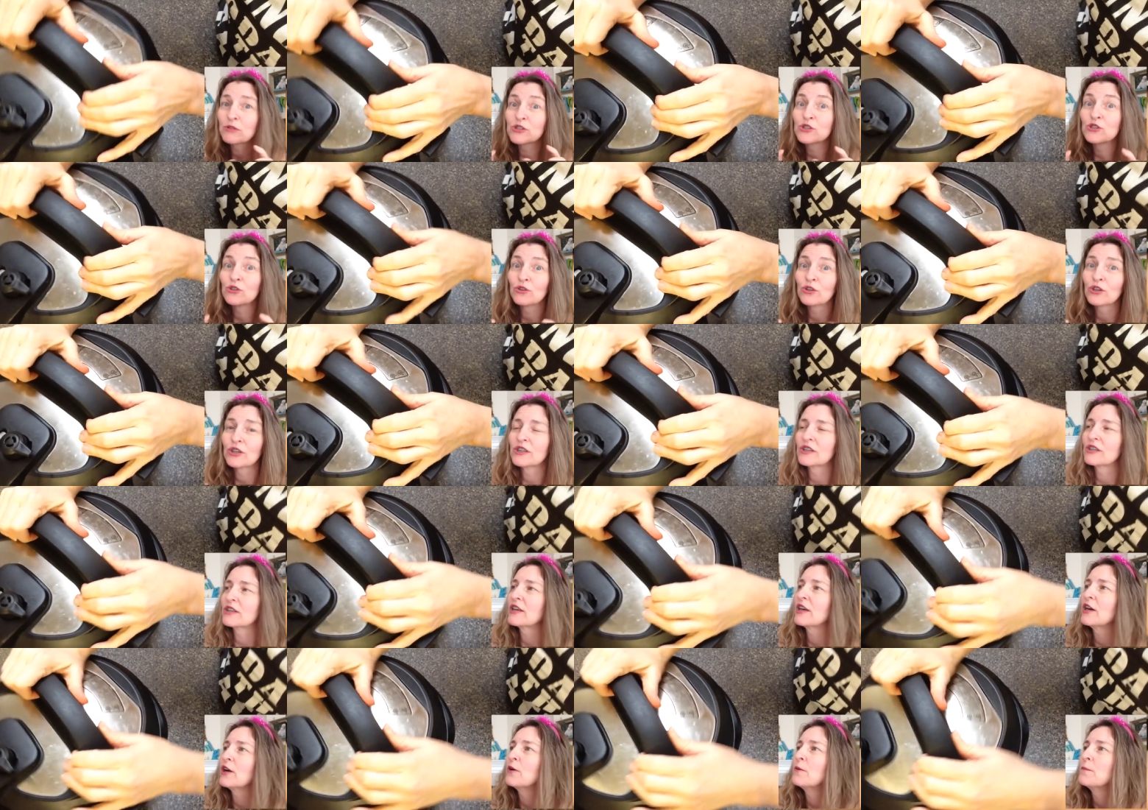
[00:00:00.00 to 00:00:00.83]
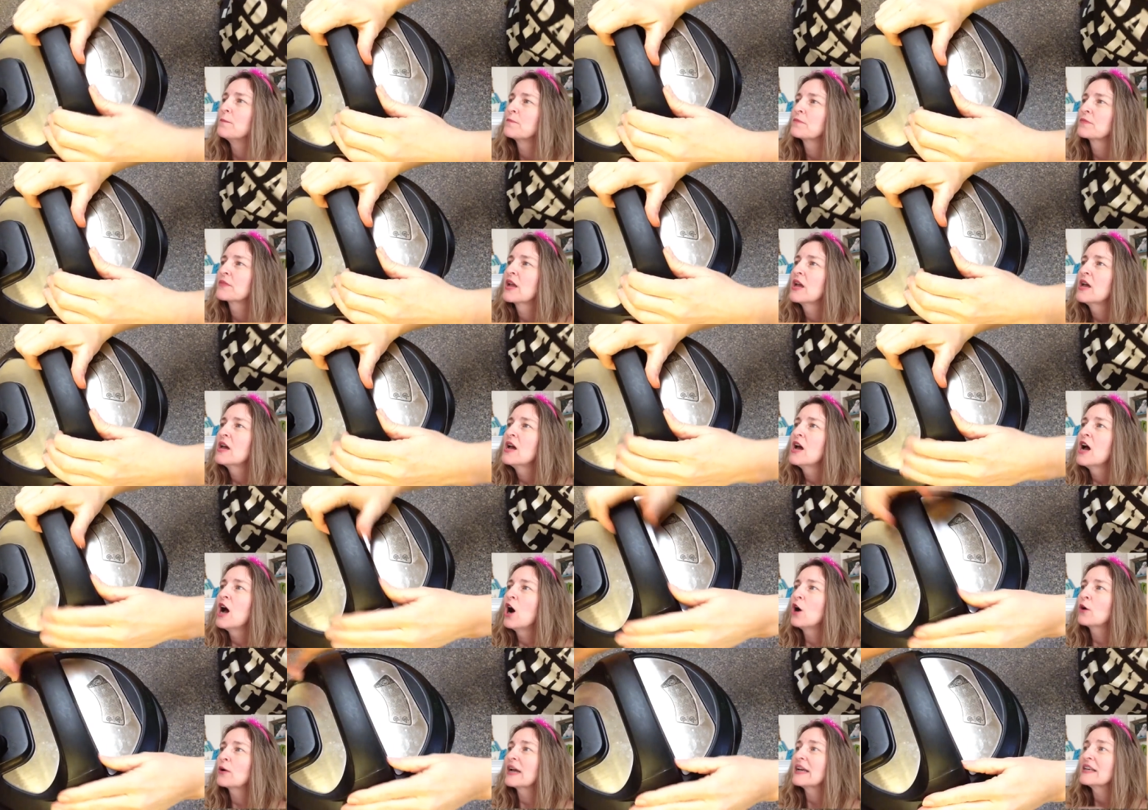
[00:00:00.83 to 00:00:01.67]
was still good to go.
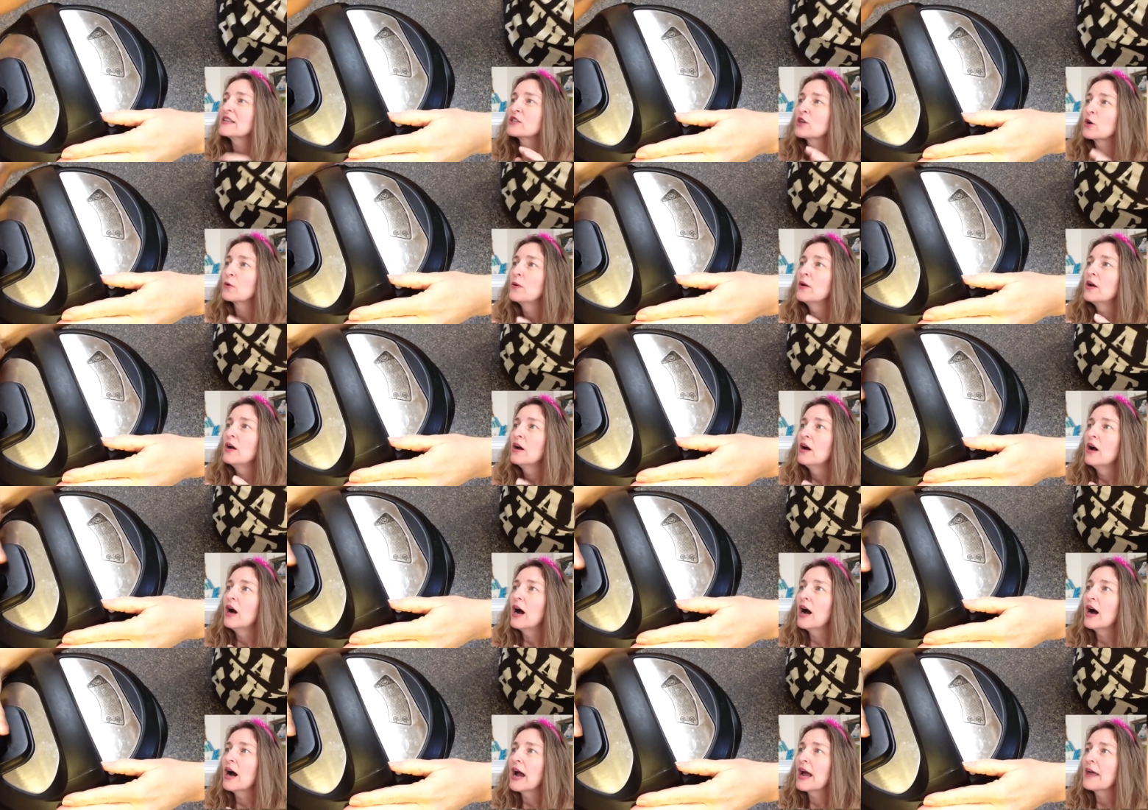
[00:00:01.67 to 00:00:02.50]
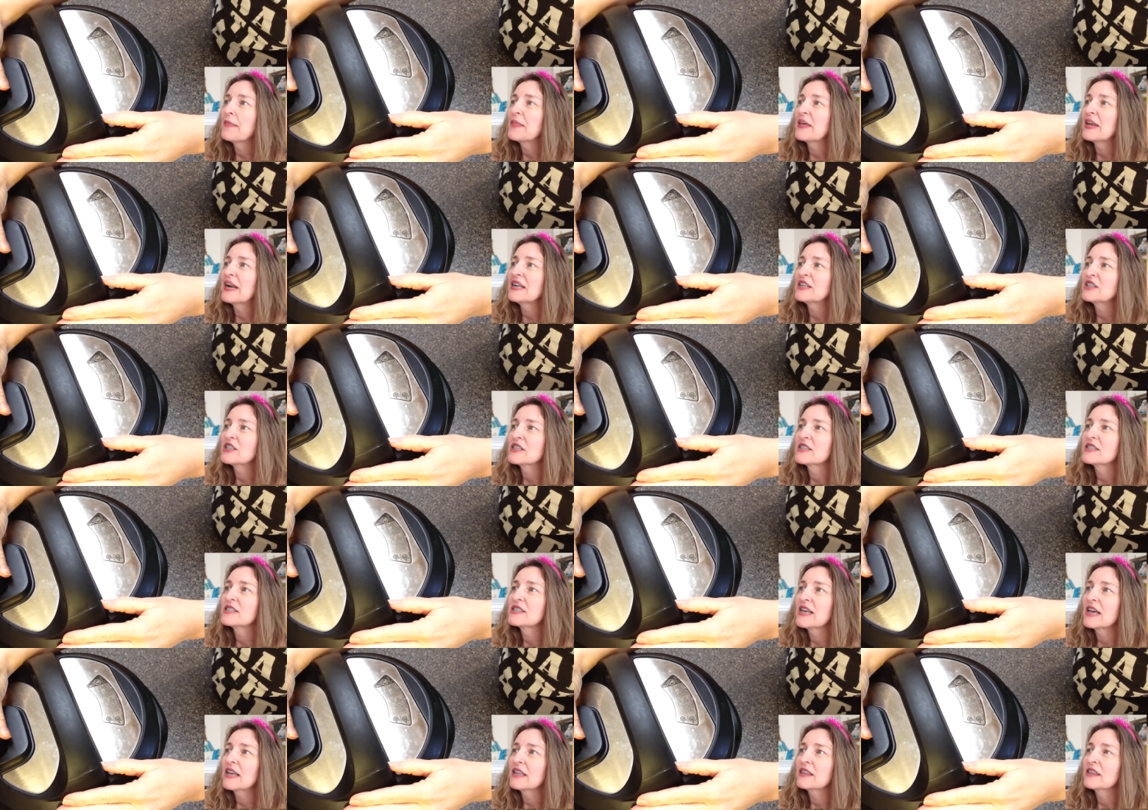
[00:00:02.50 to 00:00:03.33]
Okay, so, uh, and then I
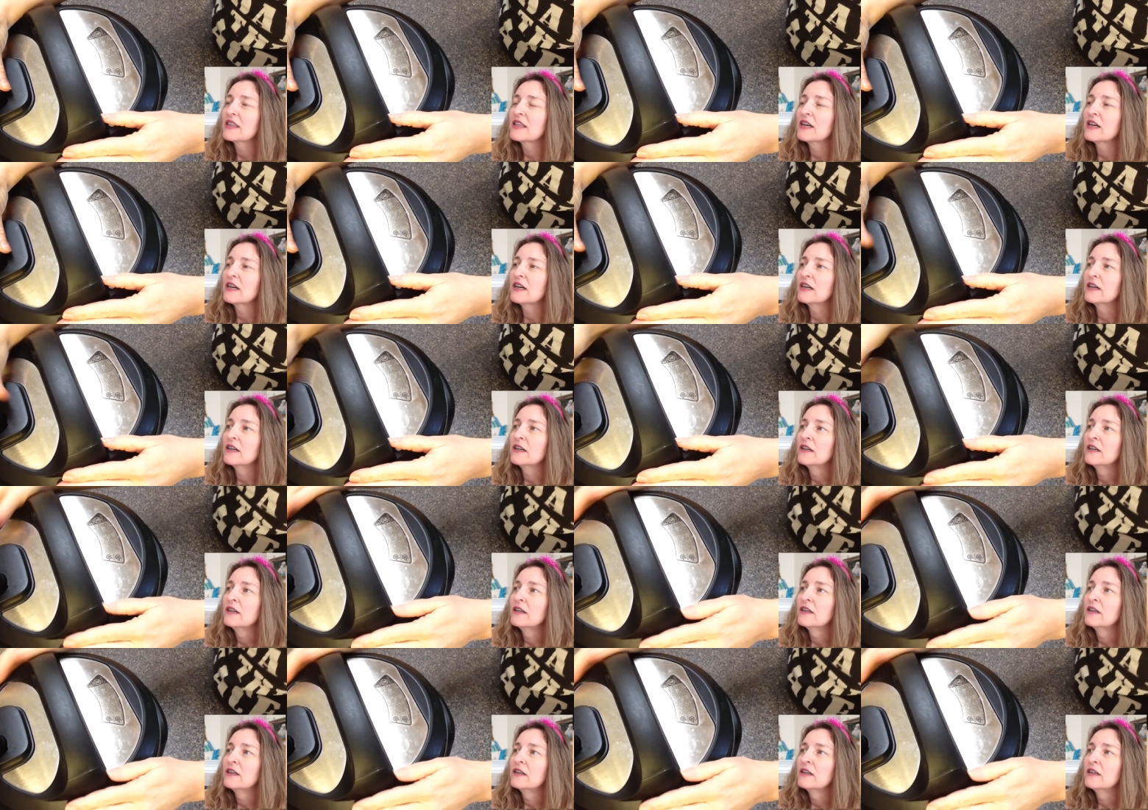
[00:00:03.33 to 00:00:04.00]
just set the,